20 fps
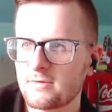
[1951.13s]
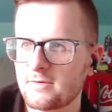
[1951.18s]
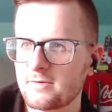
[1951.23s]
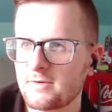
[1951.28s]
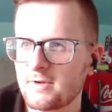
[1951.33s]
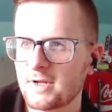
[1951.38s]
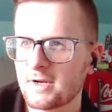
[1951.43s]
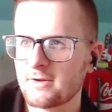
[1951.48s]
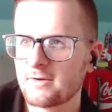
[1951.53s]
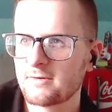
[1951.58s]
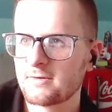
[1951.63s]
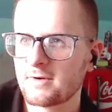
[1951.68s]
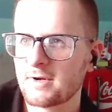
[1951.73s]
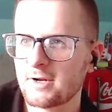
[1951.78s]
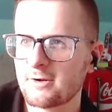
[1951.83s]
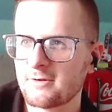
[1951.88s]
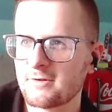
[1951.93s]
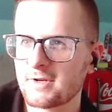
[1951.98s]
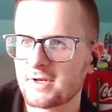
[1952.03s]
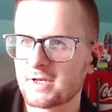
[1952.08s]
I
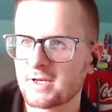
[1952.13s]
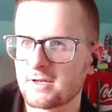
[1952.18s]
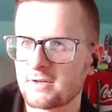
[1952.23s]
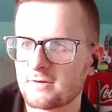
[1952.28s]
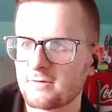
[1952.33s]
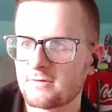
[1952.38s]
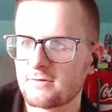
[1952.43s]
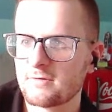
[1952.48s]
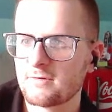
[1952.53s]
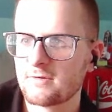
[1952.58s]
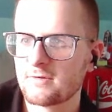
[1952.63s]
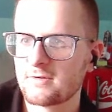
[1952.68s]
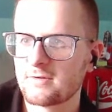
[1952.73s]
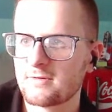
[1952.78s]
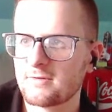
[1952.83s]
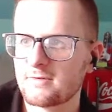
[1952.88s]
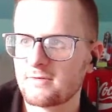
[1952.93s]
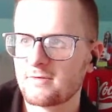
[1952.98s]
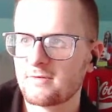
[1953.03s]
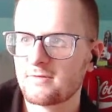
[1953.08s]
don't like it.
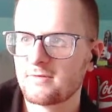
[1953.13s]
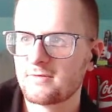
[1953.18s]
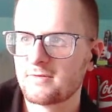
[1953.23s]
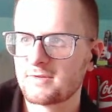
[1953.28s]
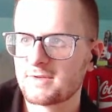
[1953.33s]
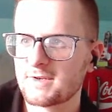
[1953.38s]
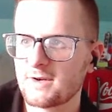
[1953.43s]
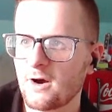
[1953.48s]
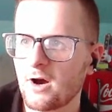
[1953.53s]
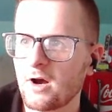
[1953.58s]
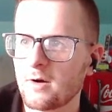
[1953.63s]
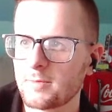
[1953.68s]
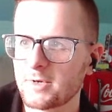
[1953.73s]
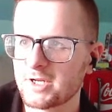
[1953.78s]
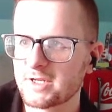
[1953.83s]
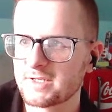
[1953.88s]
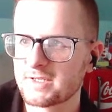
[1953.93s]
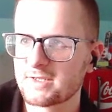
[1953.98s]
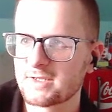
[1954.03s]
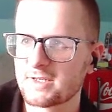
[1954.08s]

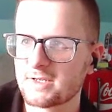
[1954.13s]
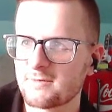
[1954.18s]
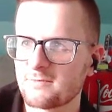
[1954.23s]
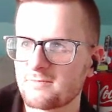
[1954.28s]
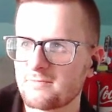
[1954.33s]
Ominous, like